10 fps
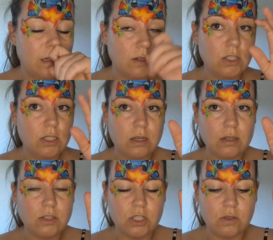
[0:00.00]
I
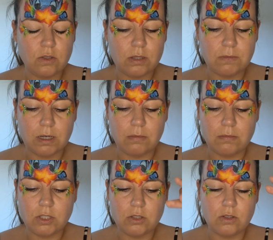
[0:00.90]
could show you sometime,
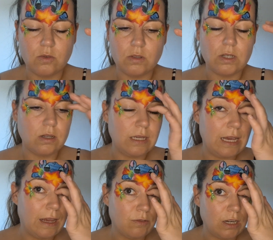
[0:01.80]
just not
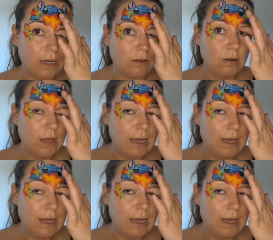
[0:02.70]
here right now.